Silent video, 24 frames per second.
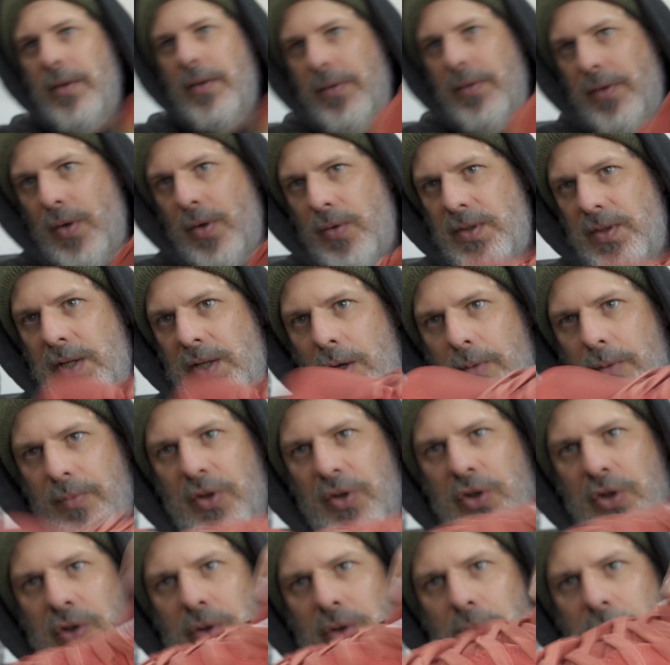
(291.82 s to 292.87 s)
Those help the
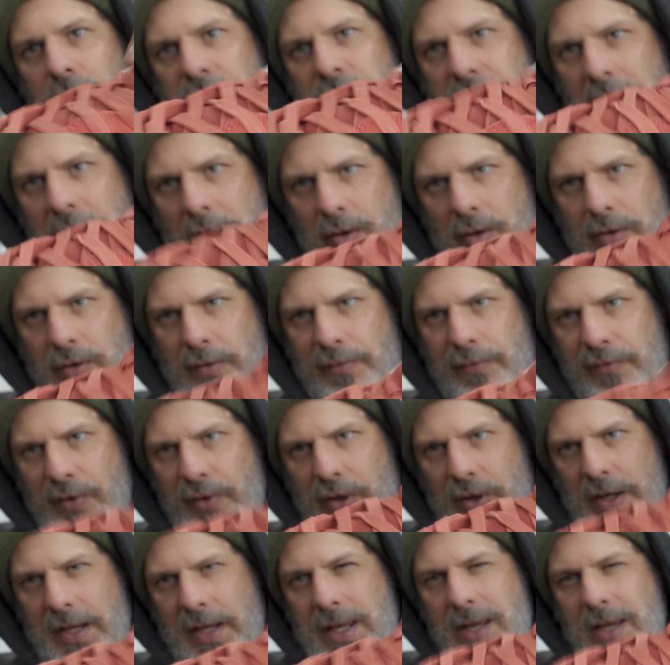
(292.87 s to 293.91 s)
shoes stay on your
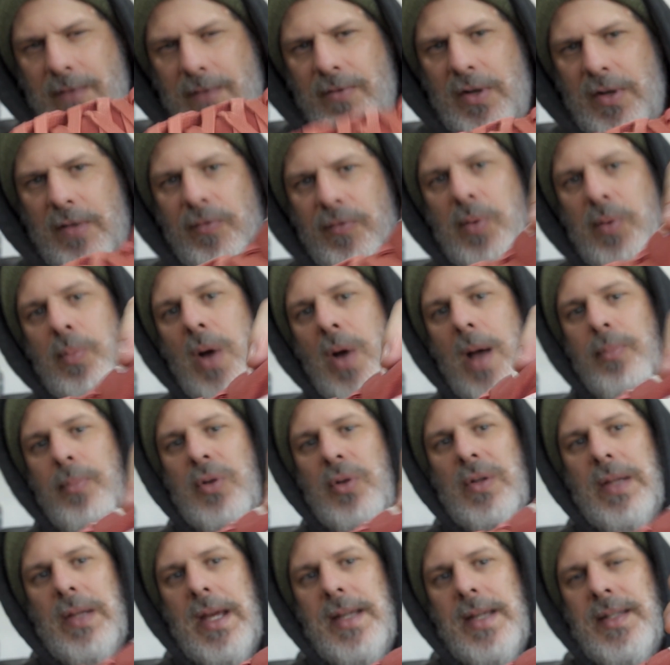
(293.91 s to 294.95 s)
foot even if you pop
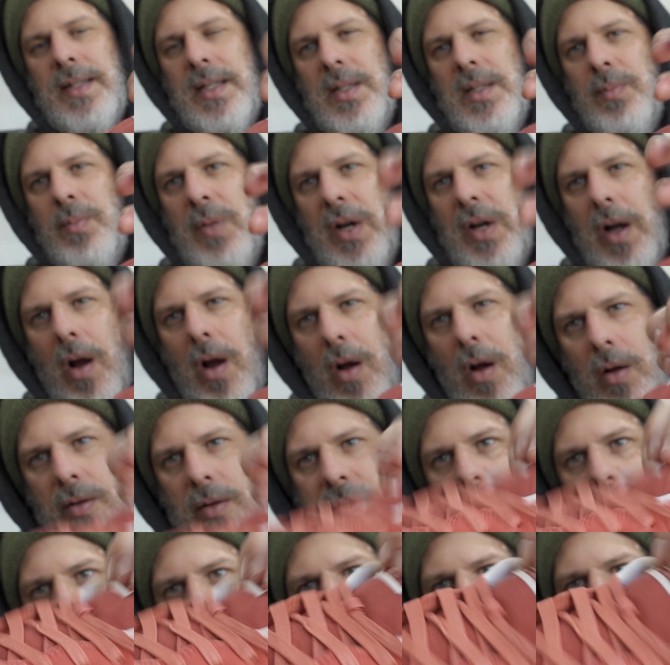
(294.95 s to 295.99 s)
your laces, but it
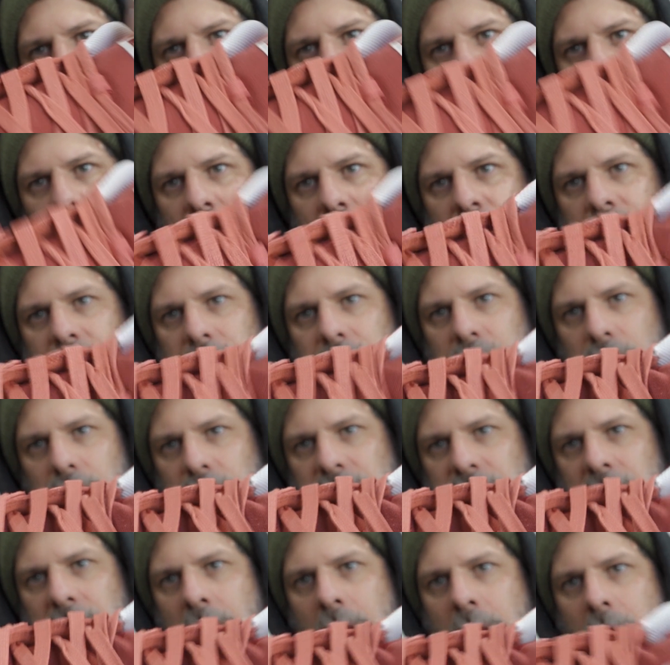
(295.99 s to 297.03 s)
also helps your your
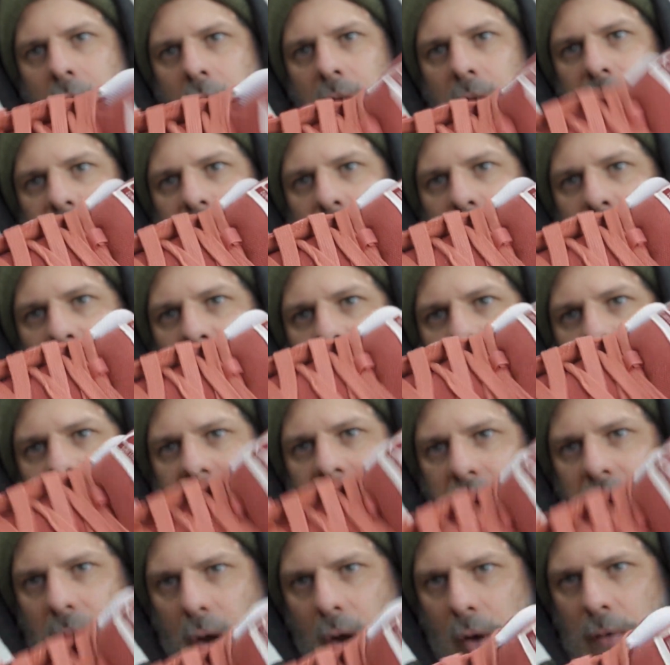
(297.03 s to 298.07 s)
tongue from
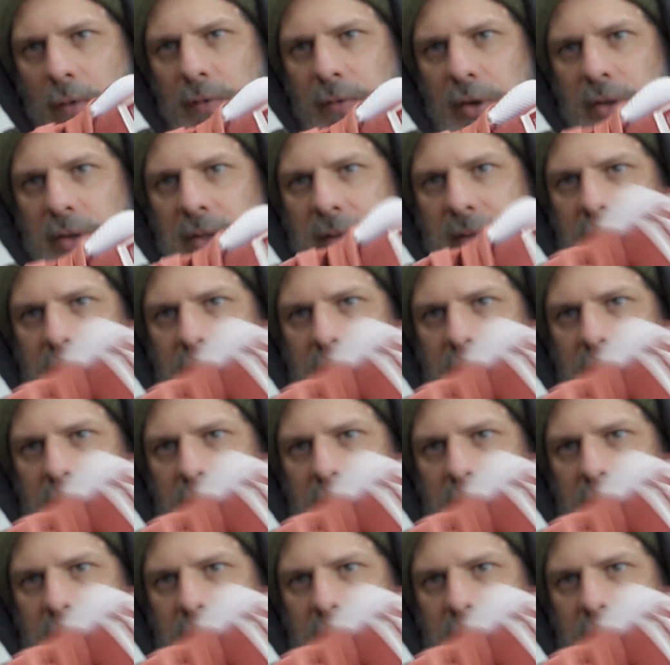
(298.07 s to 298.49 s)
twisting over to